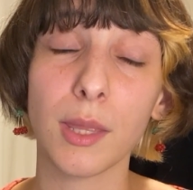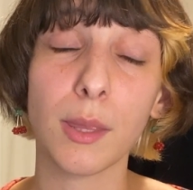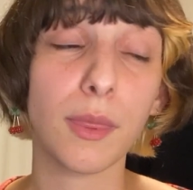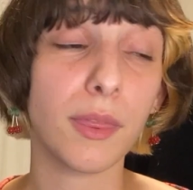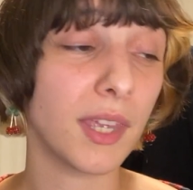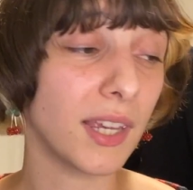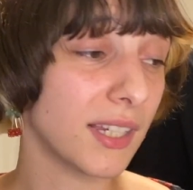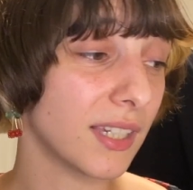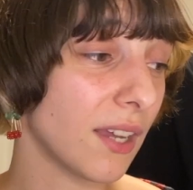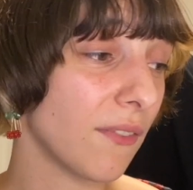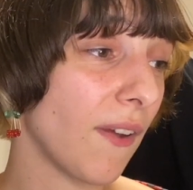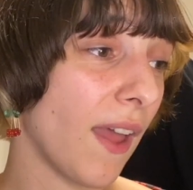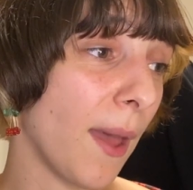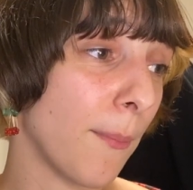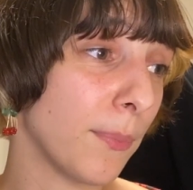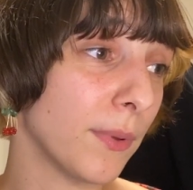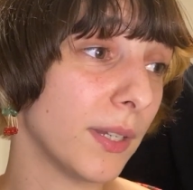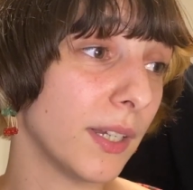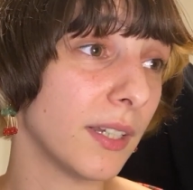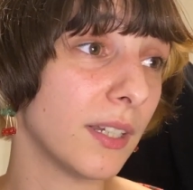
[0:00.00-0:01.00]
Things have
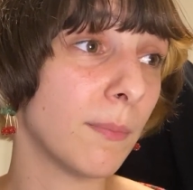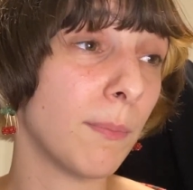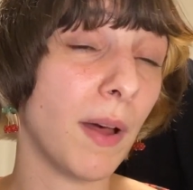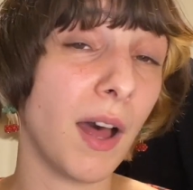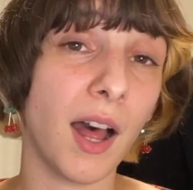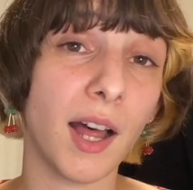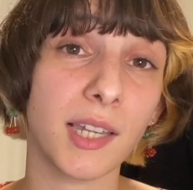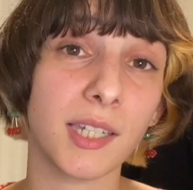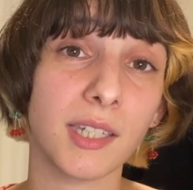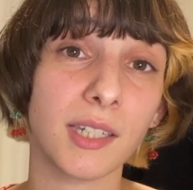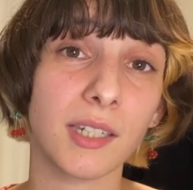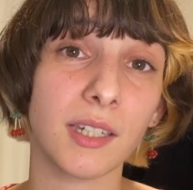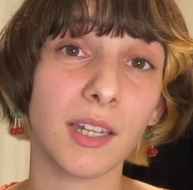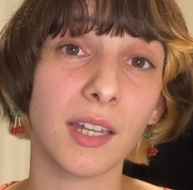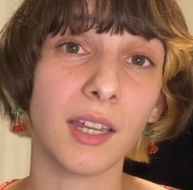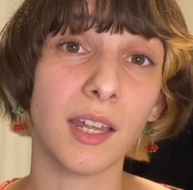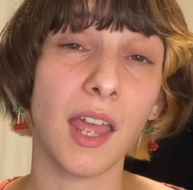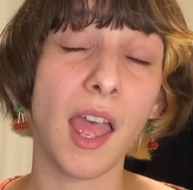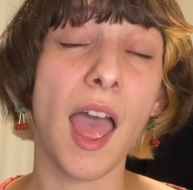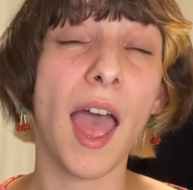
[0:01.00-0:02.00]
happened in the past,
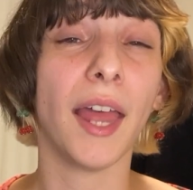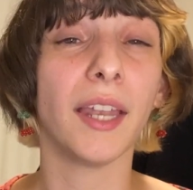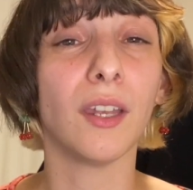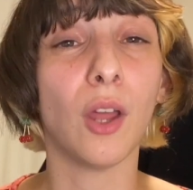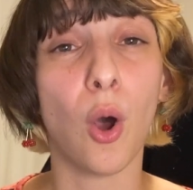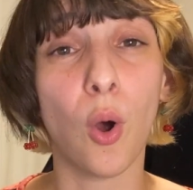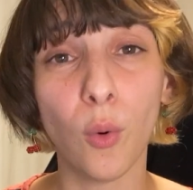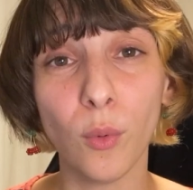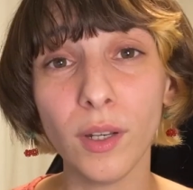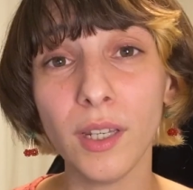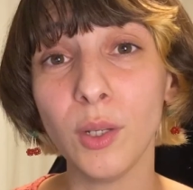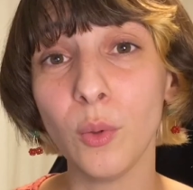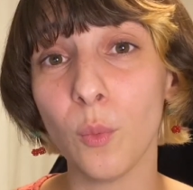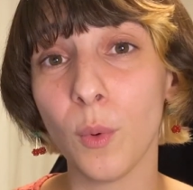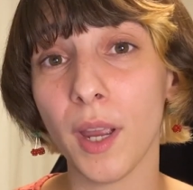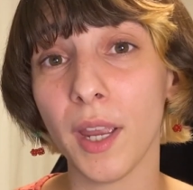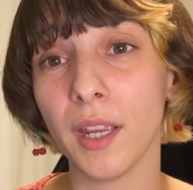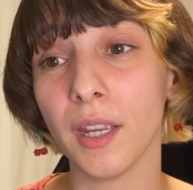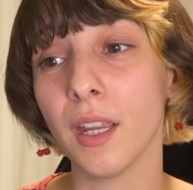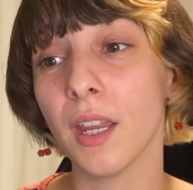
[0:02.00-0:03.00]
and the only
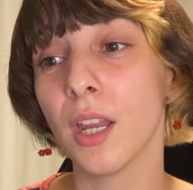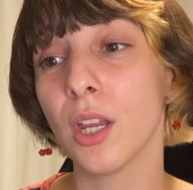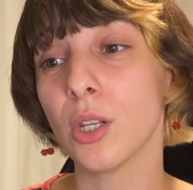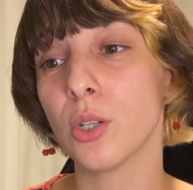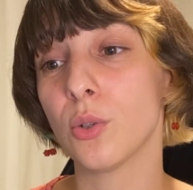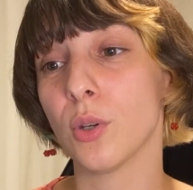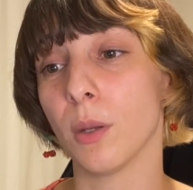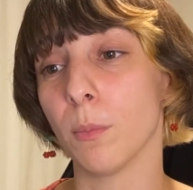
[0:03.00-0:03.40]
way to